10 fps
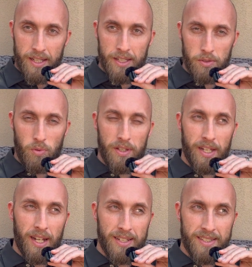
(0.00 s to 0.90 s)
is one
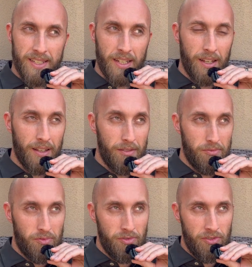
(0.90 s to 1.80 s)
that I see
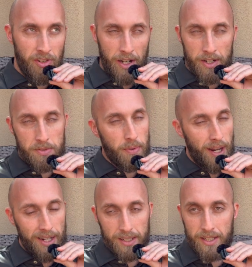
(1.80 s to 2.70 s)
very
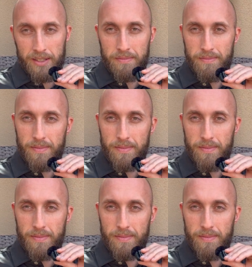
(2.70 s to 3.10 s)
sporadically,